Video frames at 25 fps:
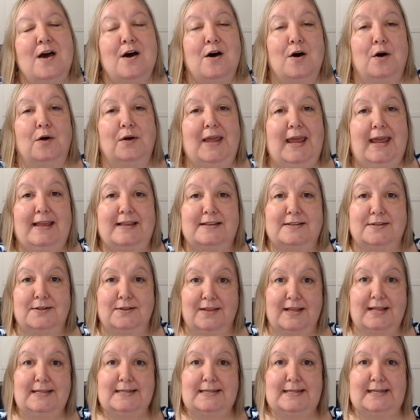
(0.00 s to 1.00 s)
Okay, so
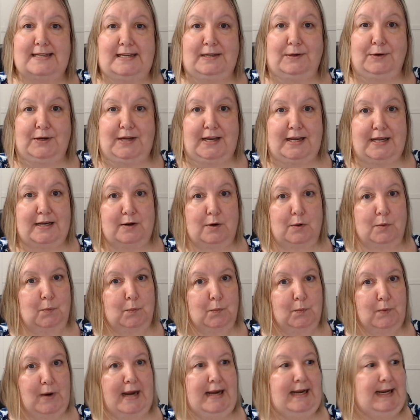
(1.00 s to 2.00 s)
let's get
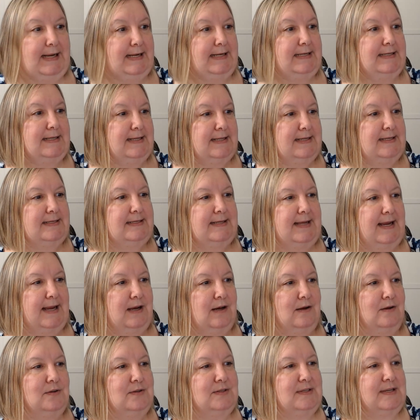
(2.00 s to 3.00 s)
right into the
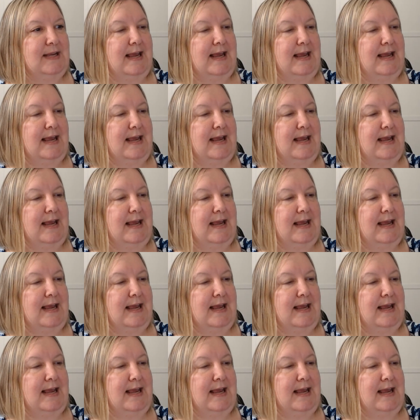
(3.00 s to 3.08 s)
sales.